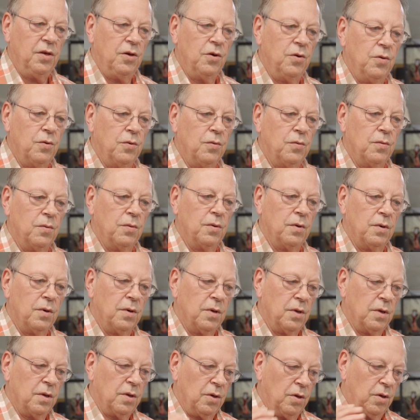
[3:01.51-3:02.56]
you
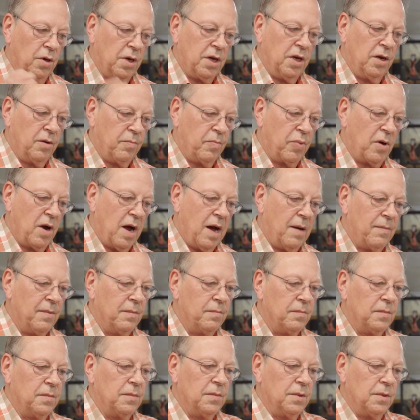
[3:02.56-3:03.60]
look at a
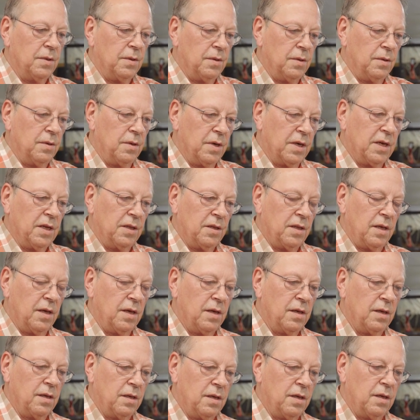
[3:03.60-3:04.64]
problem, look at
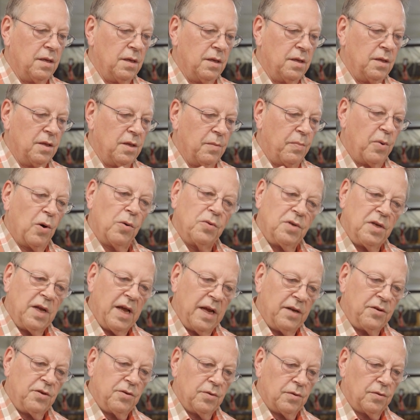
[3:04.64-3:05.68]
the
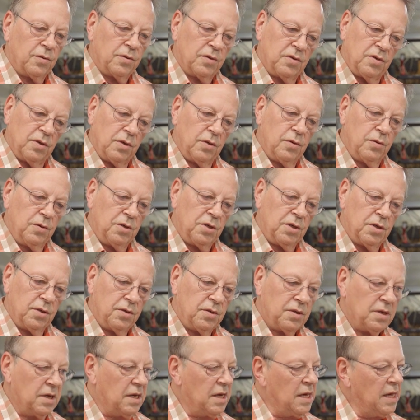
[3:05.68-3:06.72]
potential
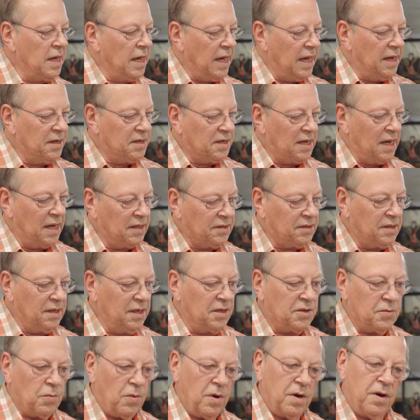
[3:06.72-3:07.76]
solutions, and test
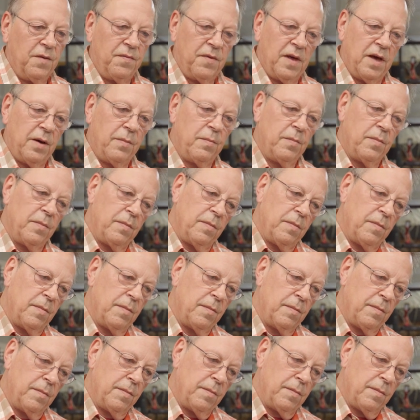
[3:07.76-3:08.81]
each one of them
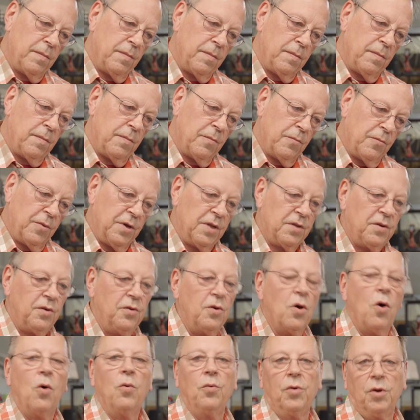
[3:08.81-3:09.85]
with
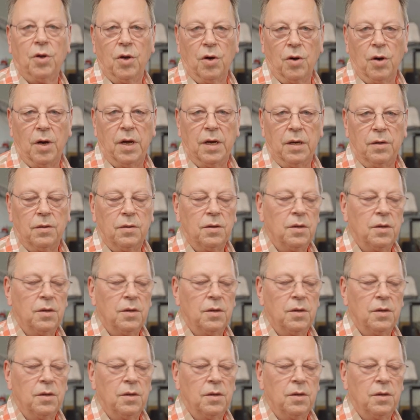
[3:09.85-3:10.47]
known good